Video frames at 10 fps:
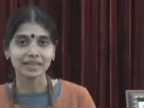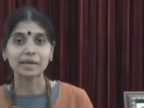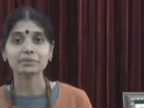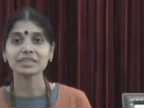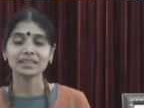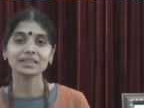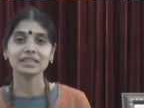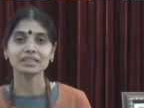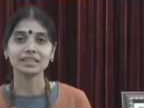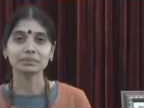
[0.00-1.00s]
I'm
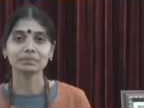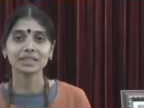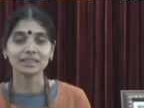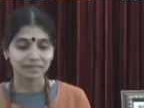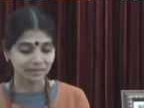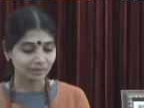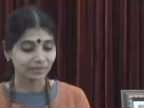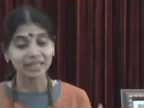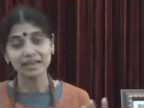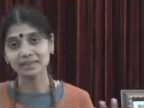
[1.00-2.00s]
seeing in them the
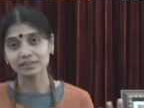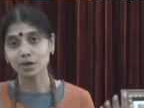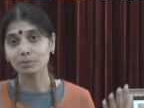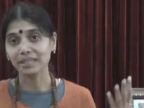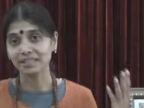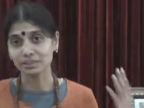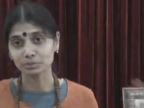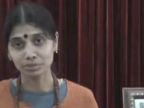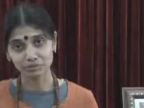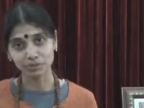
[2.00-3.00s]
way I saw my kids
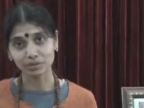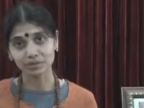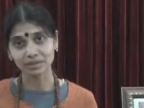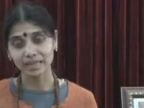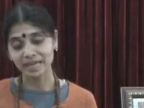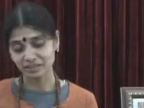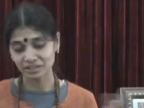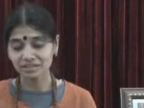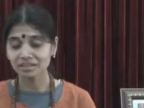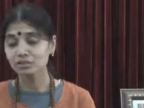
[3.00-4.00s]
before. And
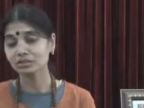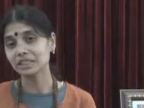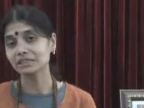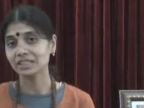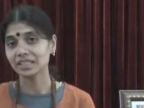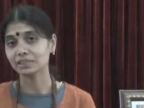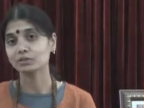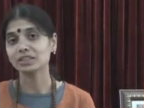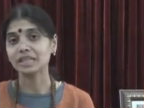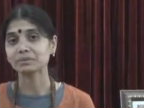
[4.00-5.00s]
just in 21 days,
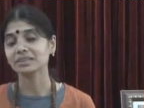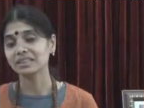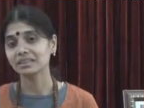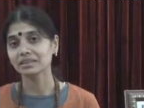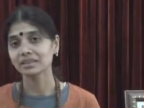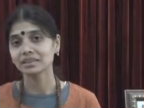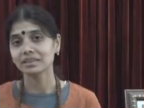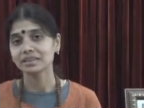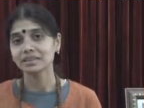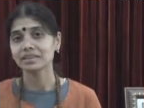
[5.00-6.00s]
what I'm seeing
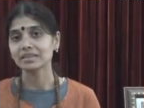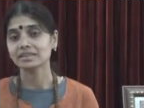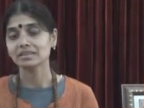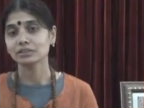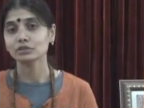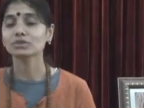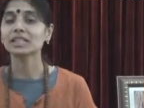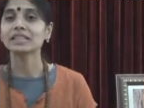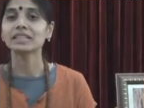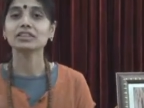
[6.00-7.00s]
is
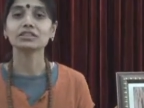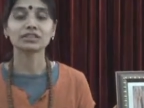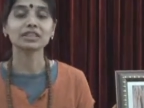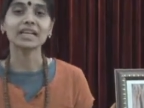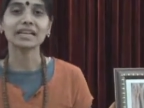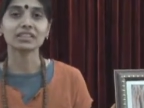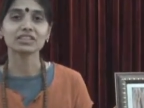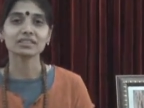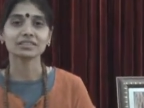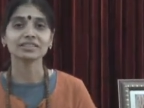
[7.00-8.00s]
totally in a different
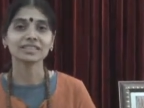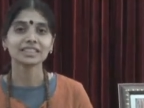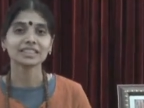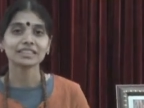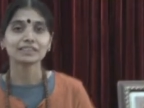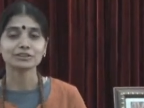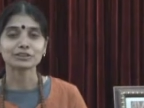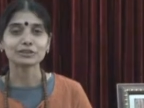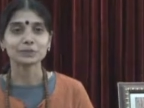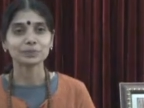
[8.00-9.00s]
direction.
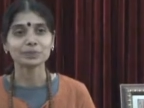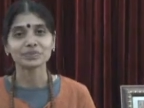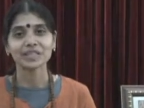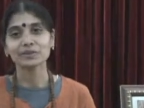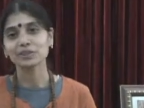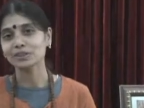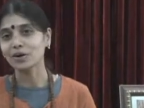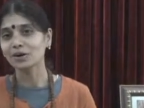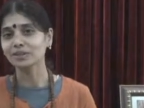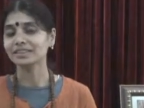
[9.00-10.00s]
I want
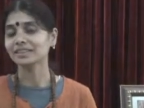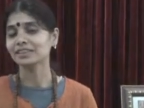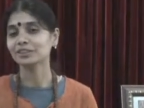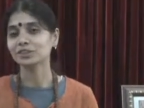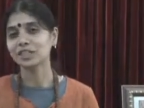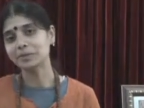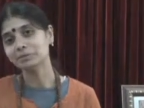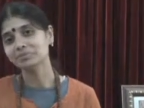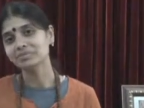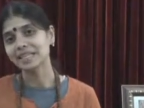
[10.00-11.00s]
all the kids to
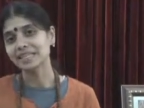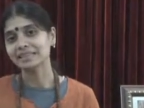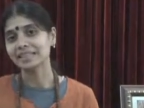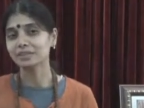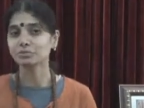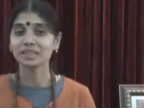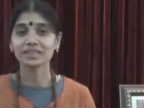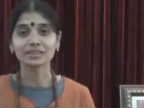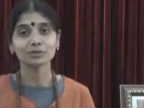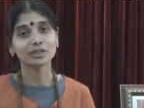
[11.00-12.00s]
come and
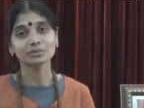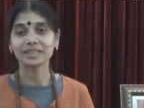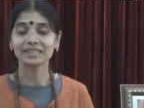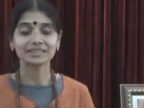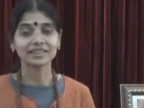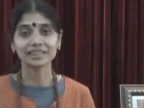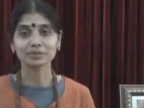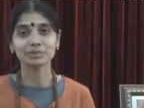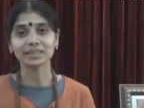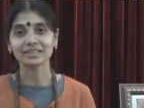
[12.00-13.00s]
experience what my kids are
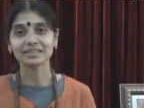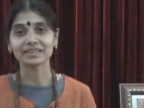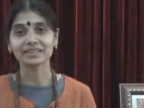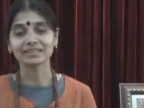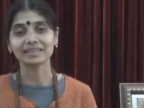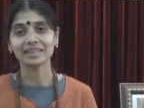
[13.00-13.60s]
experiencing.